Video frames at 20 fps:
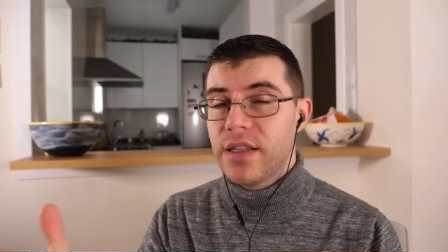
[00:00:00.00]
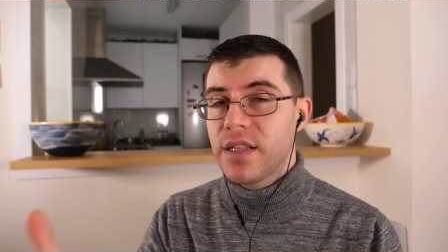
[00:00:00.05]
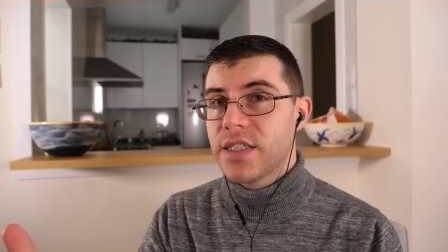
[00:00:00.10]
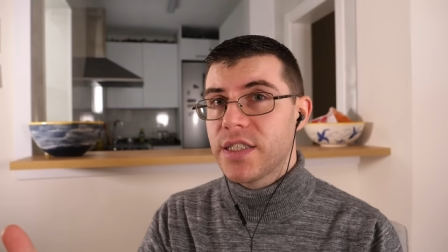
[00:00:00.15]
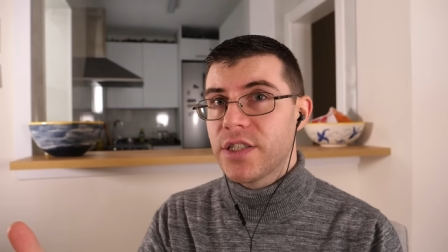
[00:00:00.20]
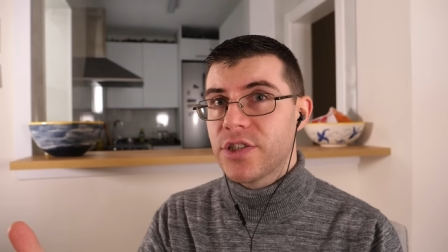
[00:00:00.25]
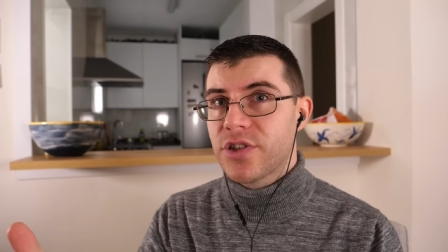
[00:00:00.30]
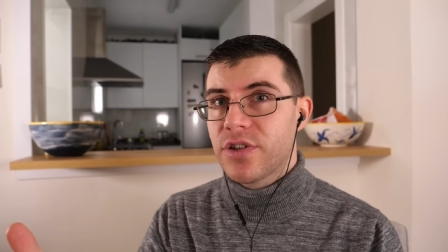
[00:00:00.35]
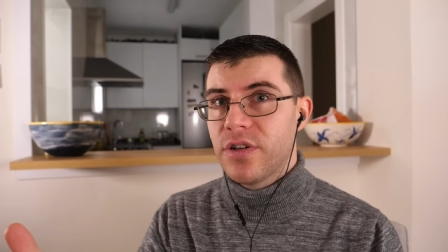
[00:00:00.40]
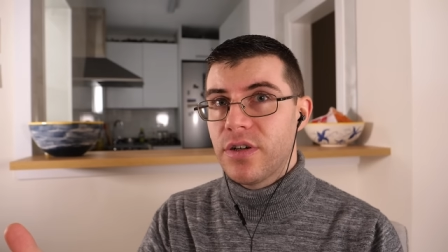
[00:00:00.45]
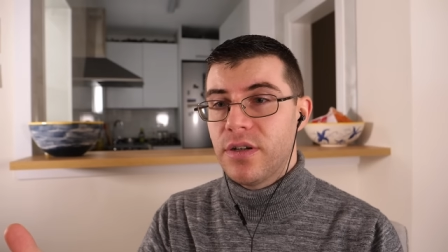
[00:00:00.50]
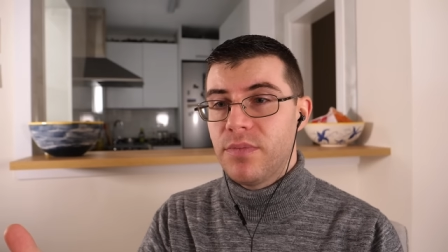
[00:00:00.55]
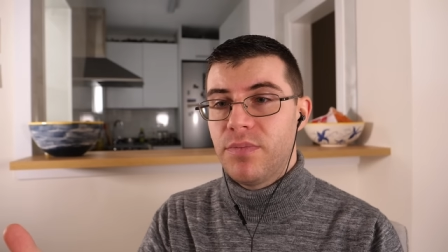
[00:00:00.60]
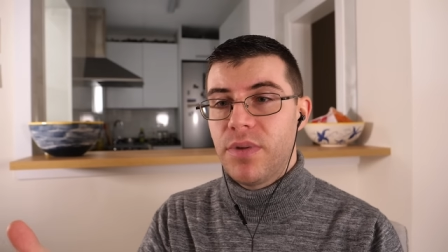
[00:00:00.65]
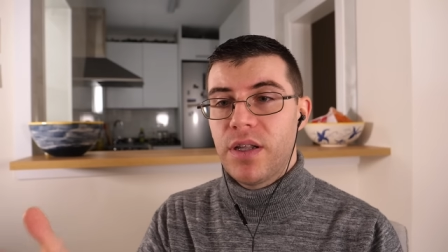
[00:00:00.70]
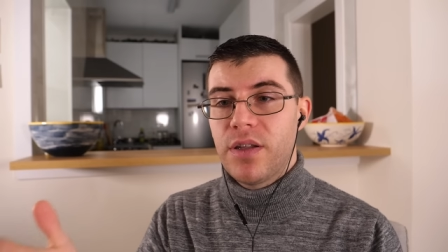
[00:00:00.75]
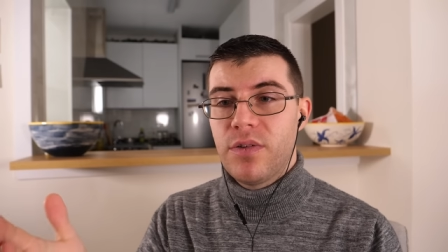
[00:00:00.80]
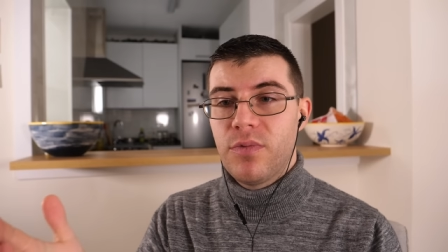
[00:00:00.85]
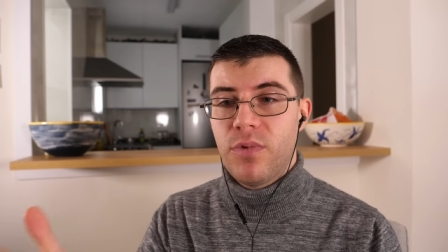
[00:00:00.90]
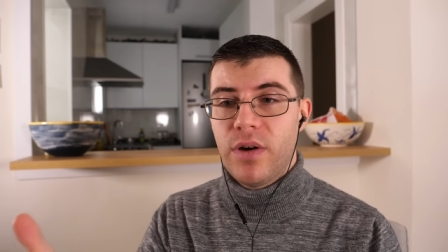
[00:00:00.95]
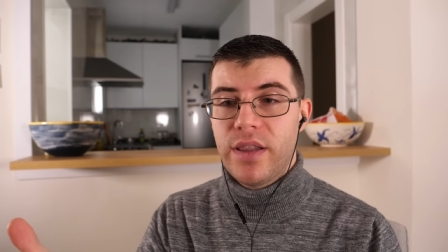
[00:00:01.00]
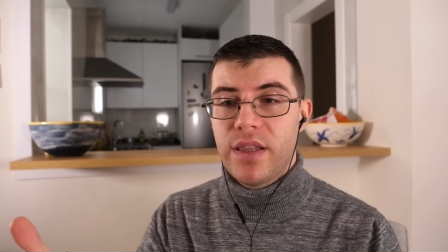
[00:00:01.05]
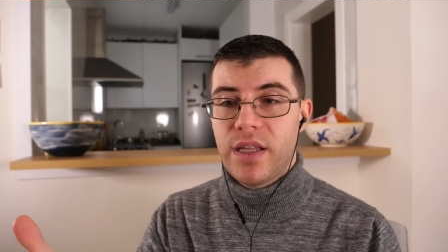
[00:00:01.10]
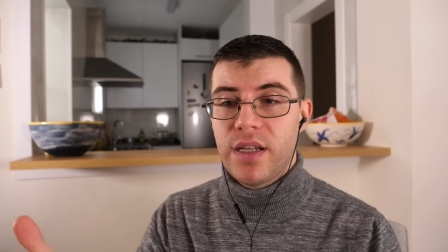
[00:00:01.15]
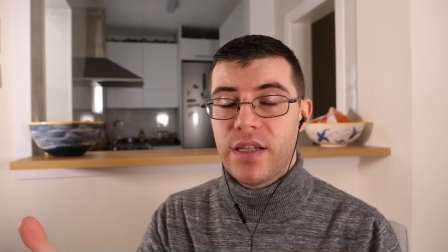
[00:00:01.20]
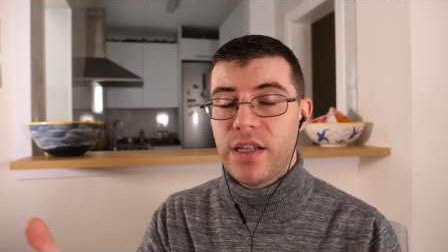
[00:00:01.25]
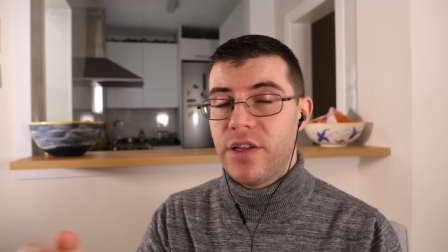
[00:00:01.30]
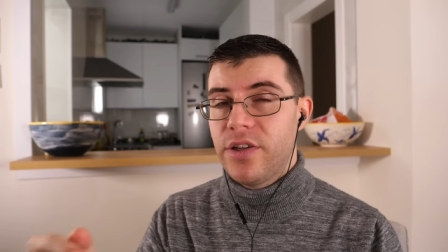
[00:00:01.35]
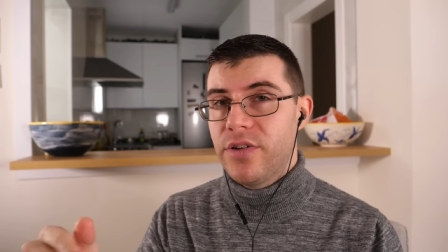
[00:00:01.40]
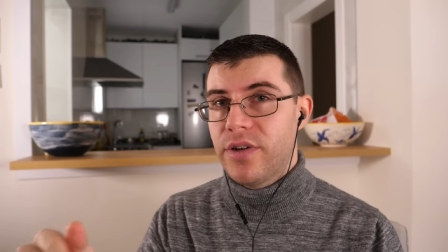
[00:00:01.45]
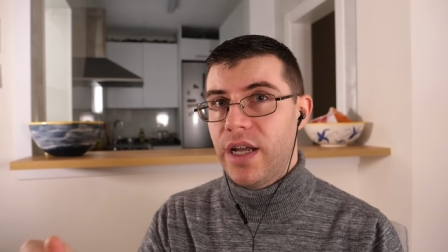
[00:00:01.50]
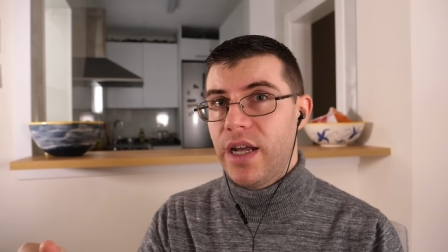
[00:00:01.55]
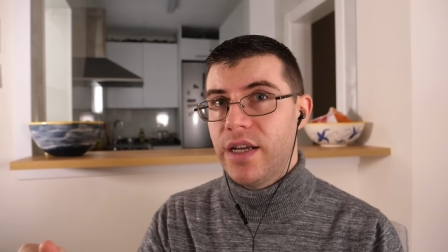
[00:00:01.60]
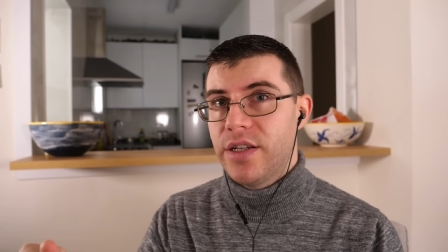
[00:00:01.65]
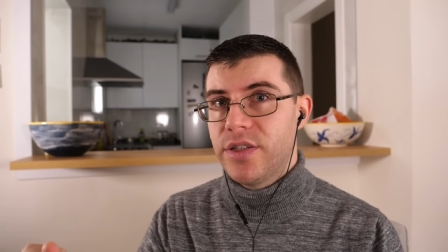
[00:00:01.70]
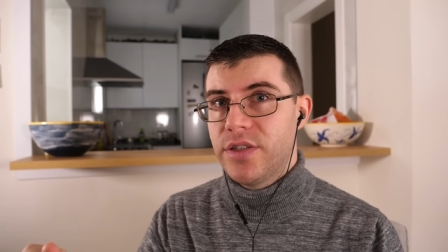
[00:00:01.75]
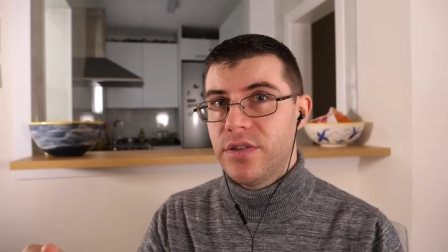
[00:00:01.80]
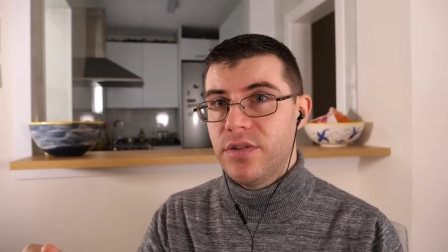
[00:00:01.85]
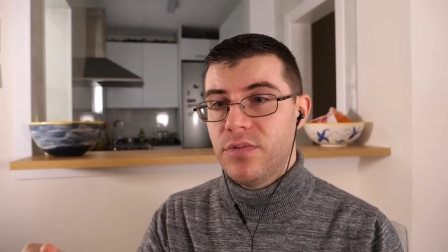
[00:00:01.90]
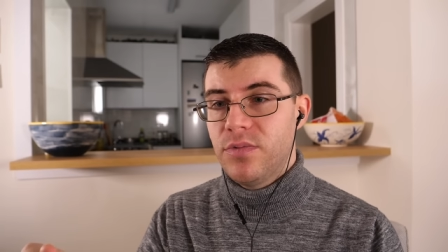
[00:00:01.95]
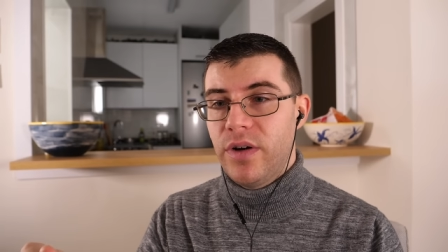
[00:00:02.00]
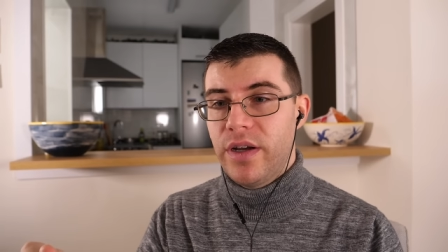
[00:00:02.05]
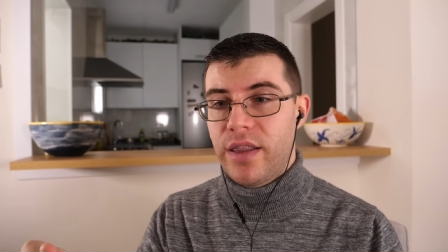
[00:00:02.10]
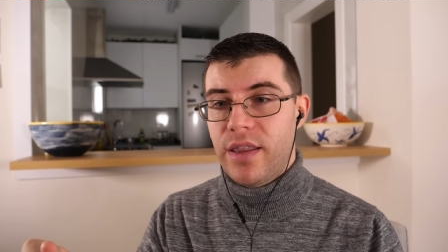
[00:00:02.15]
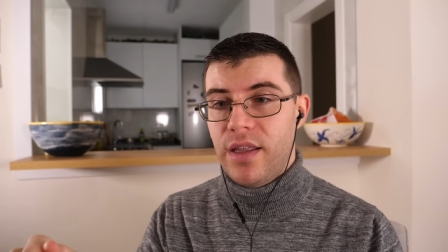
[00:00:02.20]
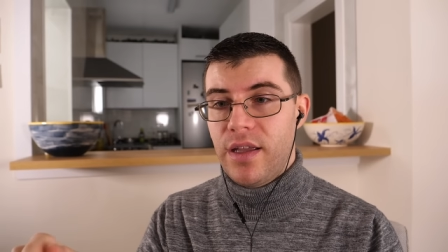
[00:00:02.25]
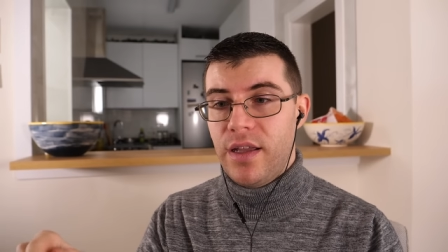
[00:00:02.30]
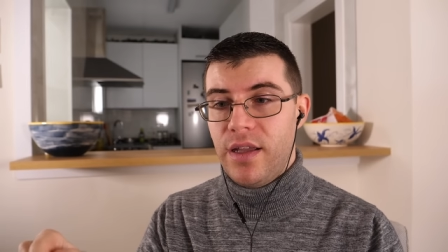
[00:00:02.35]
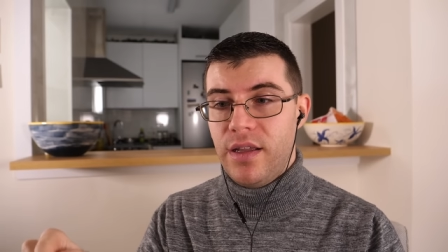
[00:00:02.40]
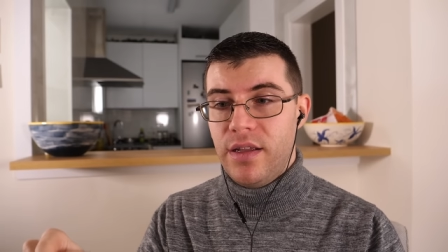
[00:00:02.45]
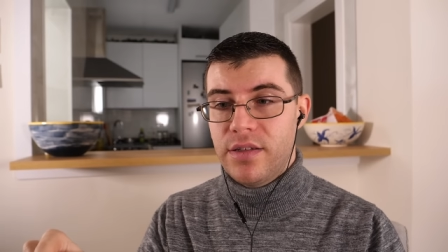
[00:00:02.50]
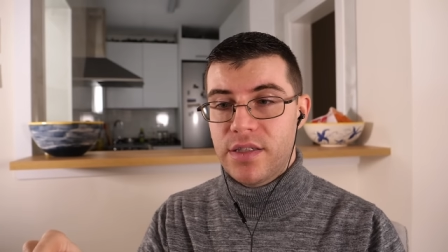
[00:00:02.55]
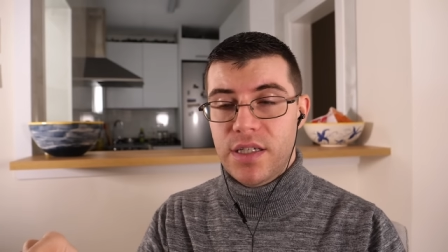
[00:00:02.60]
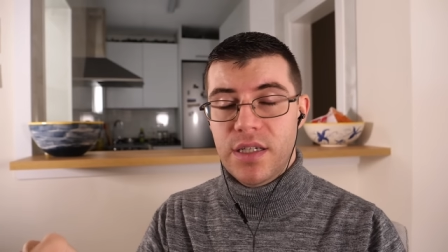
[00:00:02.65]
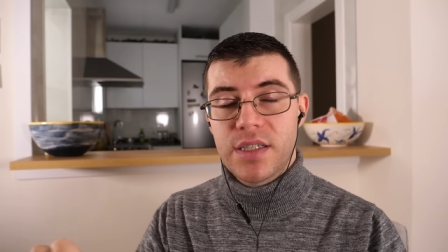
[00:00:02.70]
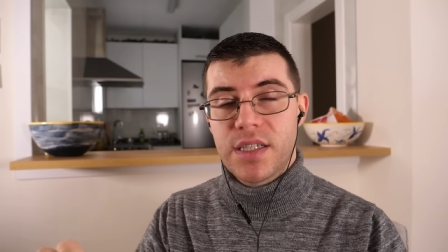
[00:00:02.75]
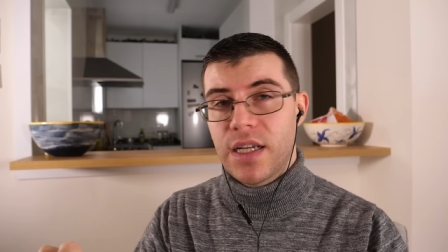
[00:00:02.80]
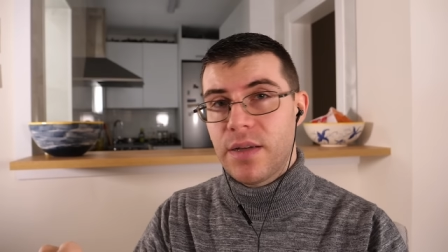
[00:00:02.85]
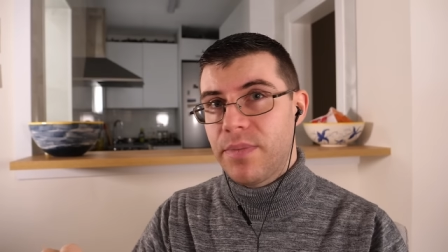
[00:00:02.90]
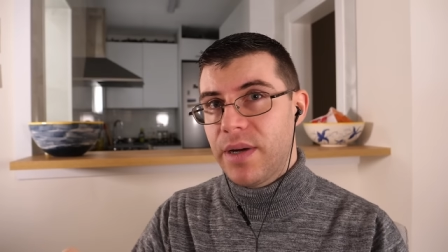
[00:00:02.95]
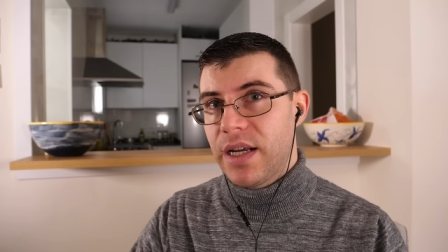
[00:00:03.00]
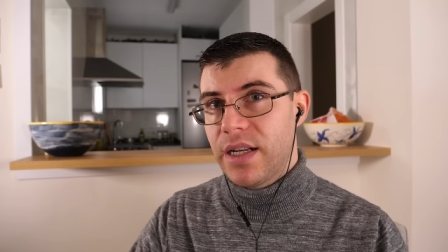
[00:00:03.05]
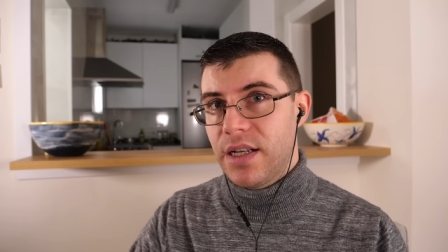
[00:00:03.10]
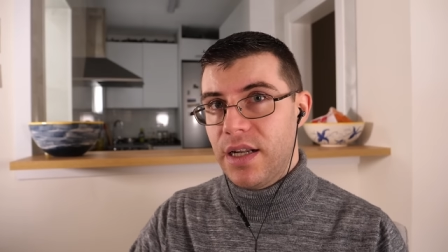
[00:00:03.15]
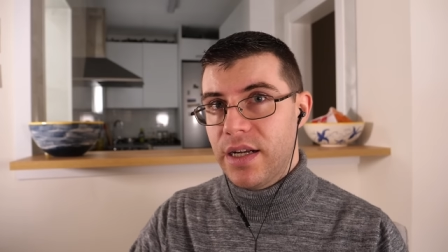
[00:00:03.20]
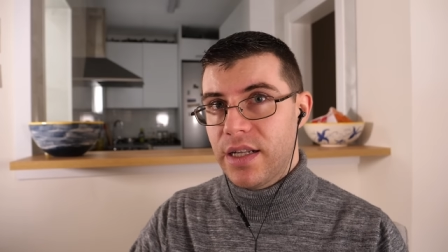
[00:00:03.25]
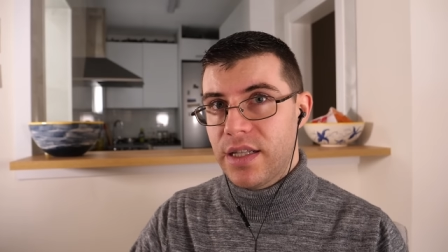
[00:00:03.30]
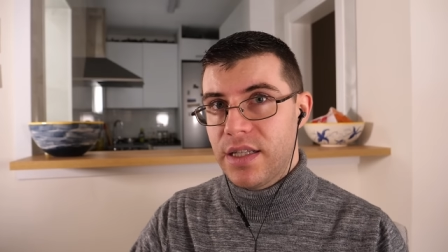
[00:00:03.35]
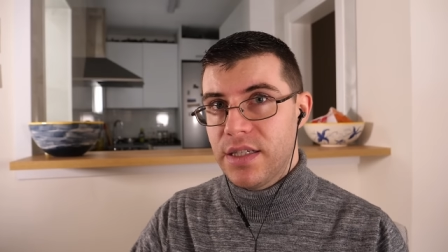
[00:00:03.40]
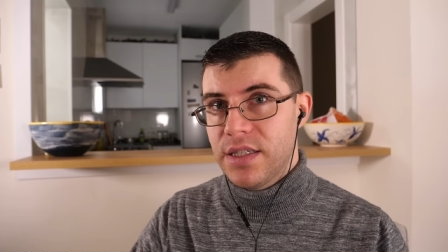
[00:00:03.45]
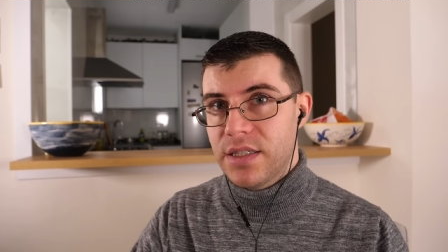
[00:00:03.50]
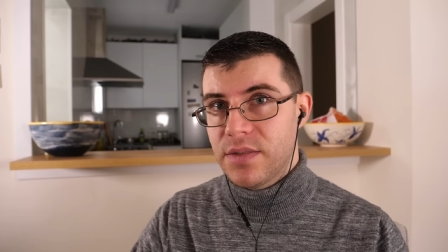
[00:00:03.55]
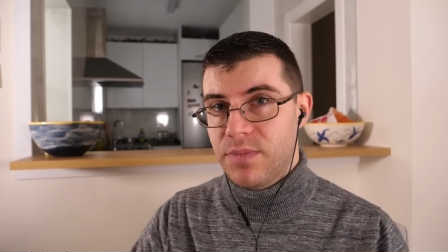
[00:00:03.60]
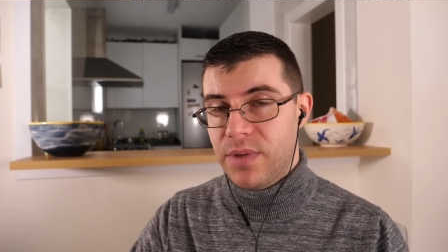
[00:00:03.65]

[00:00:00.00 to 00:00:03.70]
this is good, but the one thing that you can do with a saute pan like this,